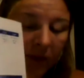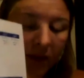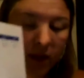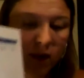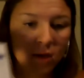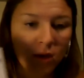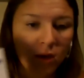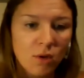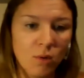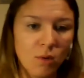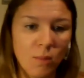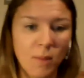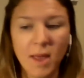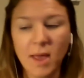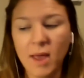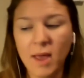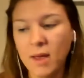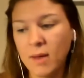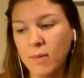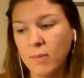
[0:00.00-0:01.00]
Say your
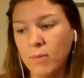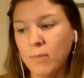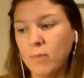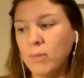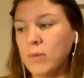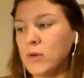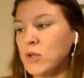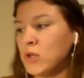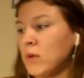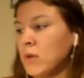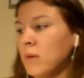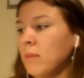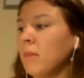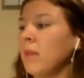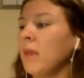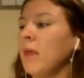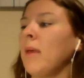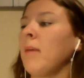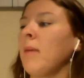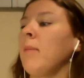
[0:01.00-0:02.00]
weight puts you in
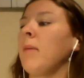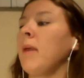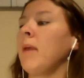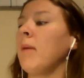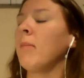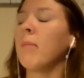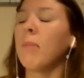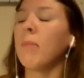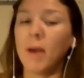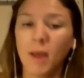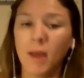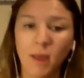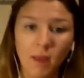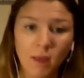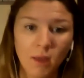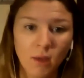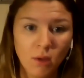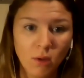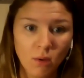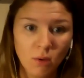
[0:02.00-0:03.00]
plan B, but
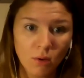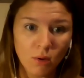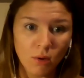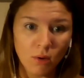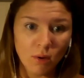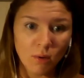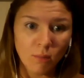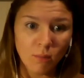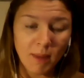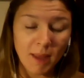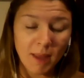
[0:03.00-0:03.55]
your